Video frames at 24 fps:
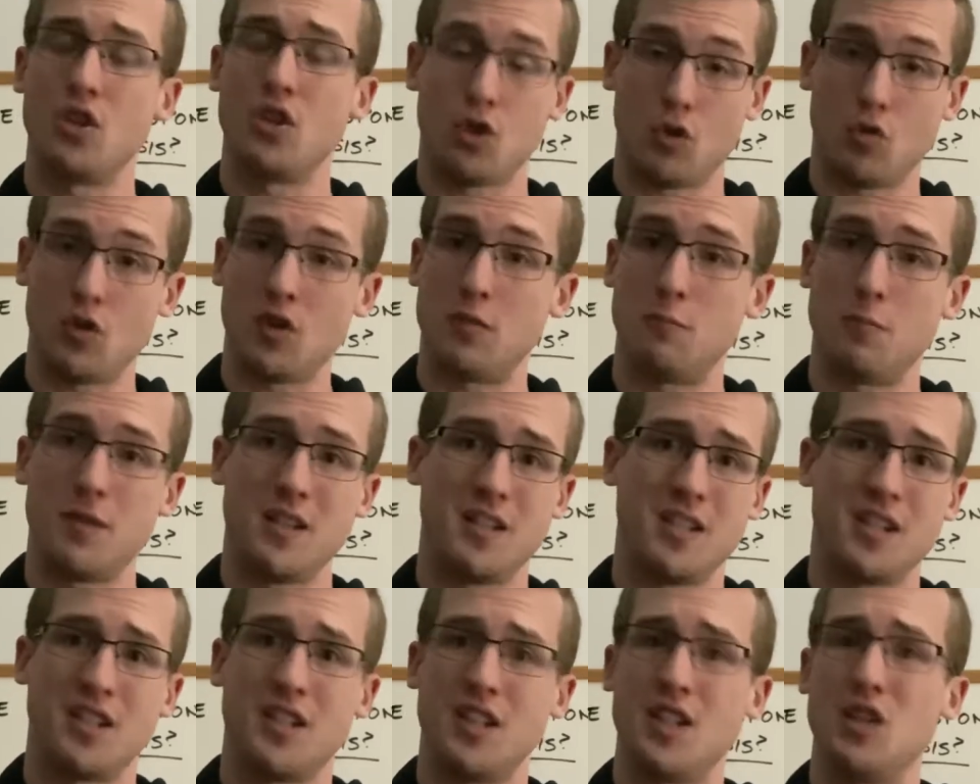Jewish
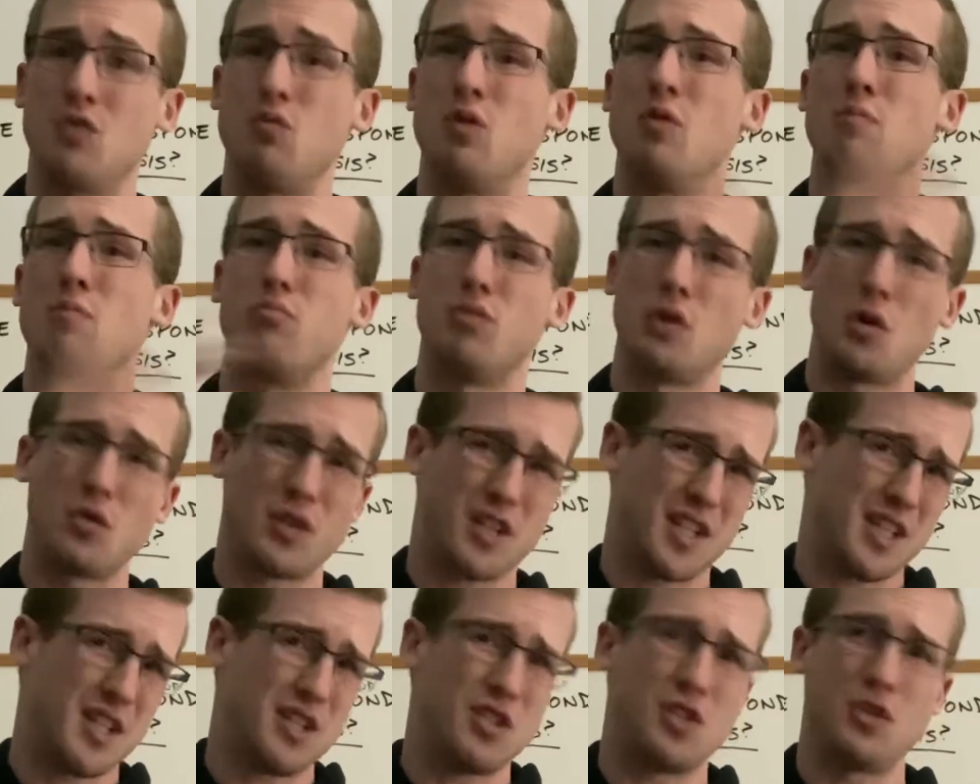businesses were
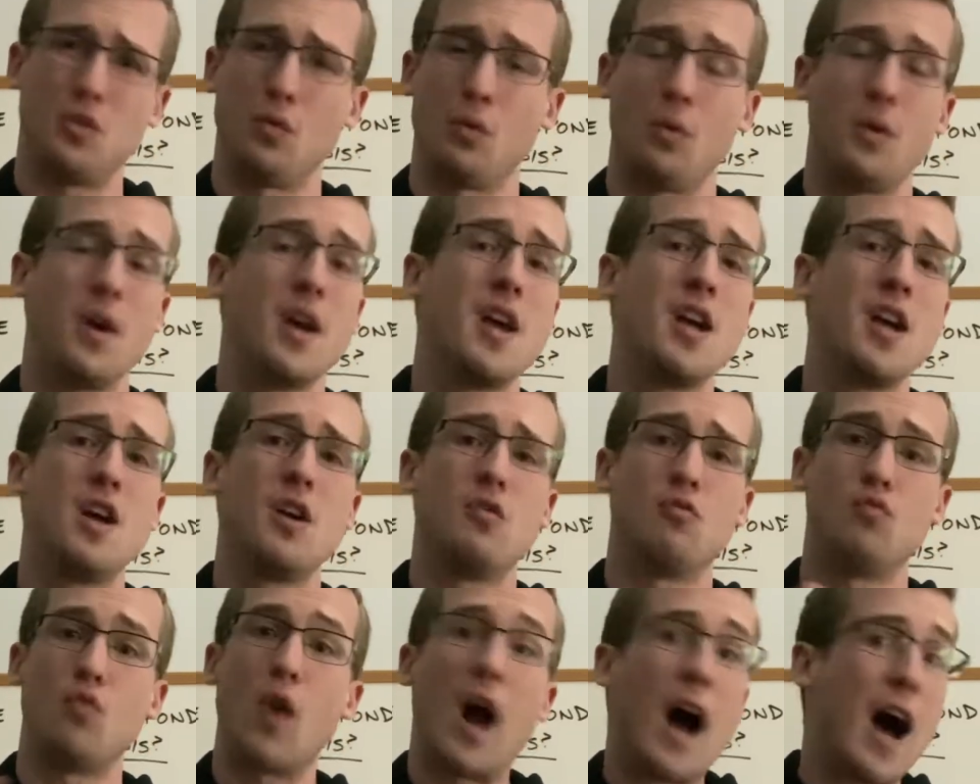broken into,
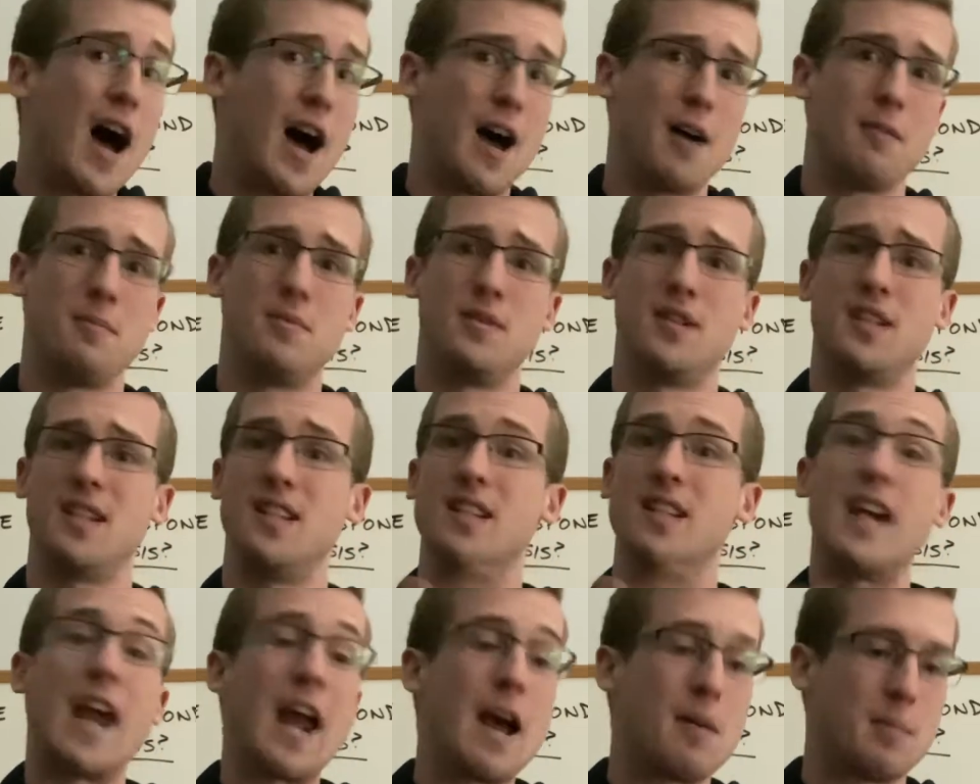robbed,
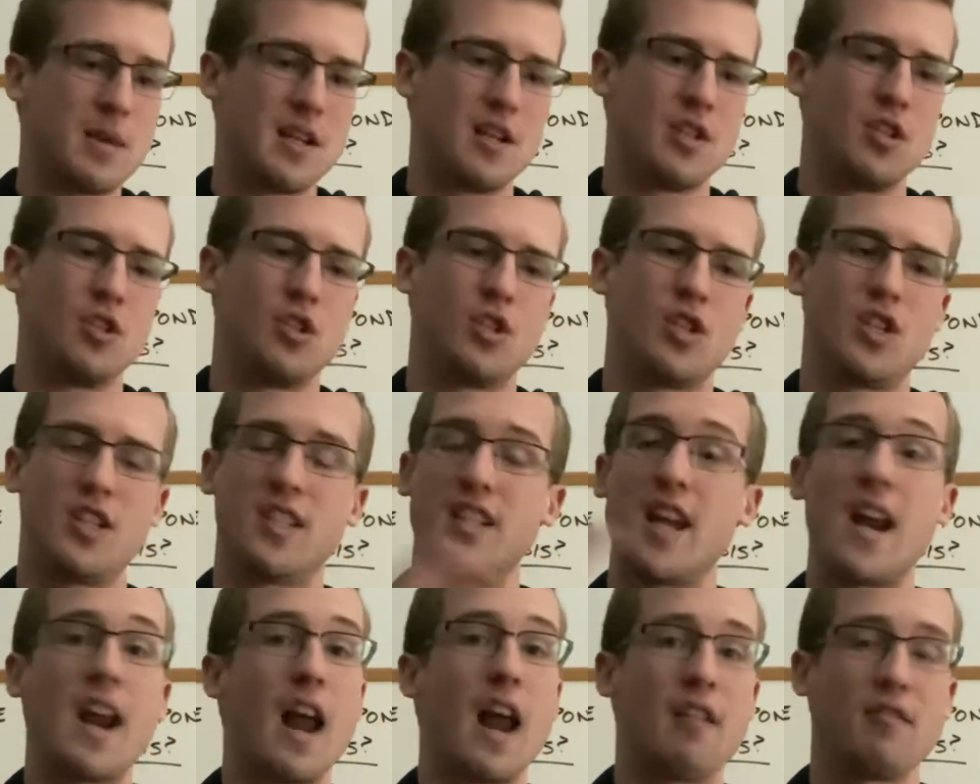damaged,
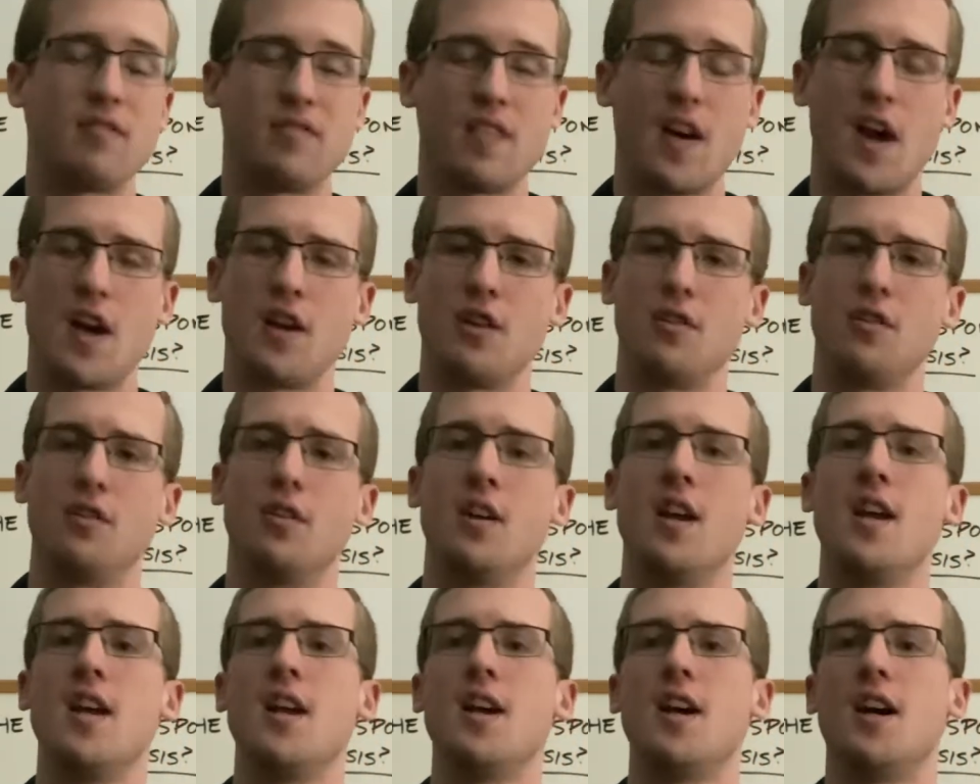set on fire,
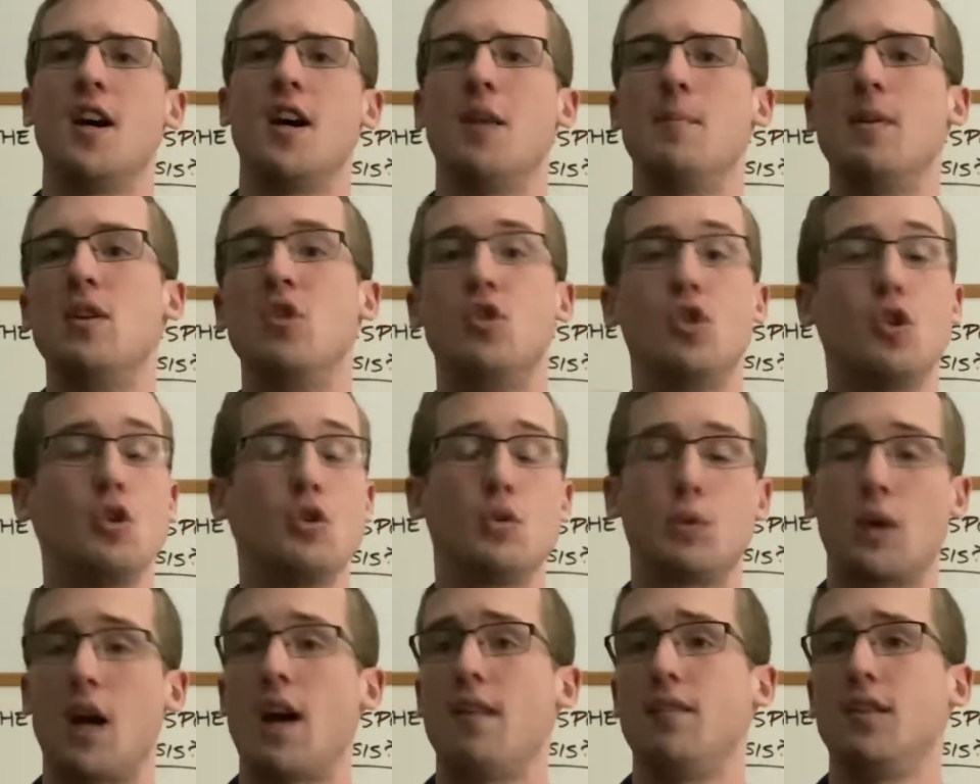and Jews
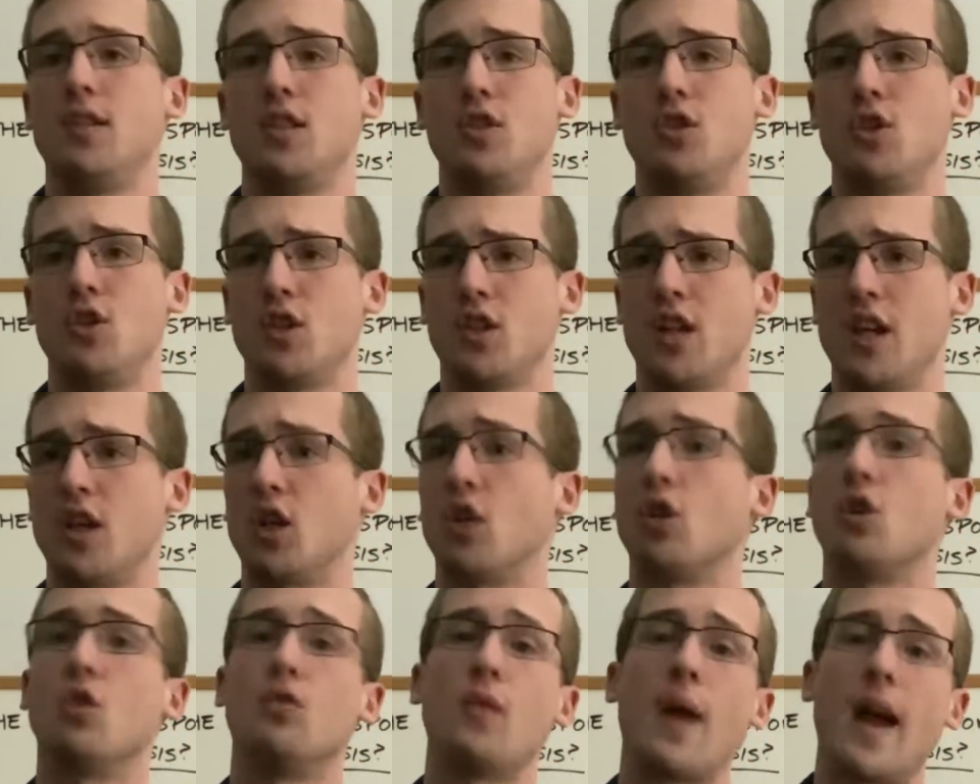were obviously just like
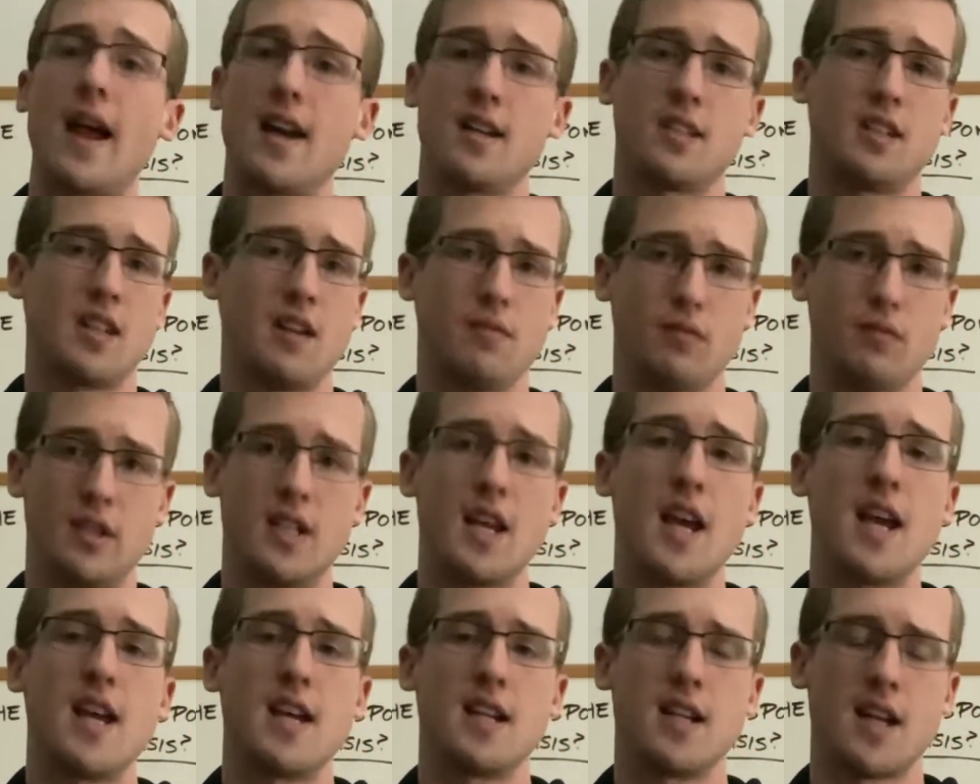harassed every
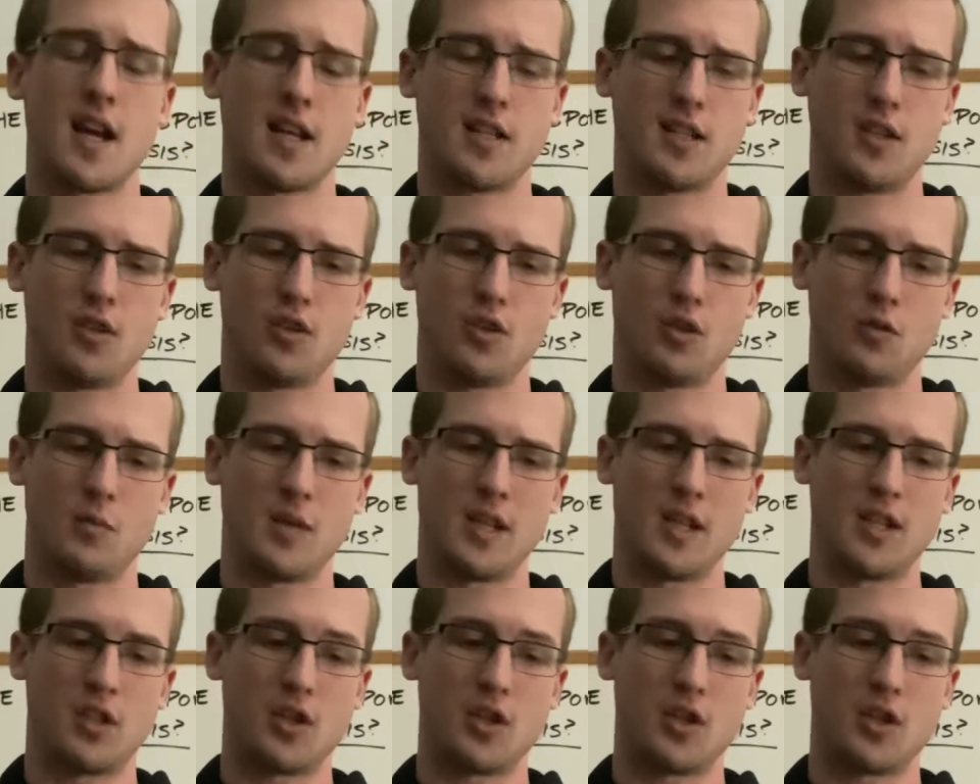day in Nazi Germany.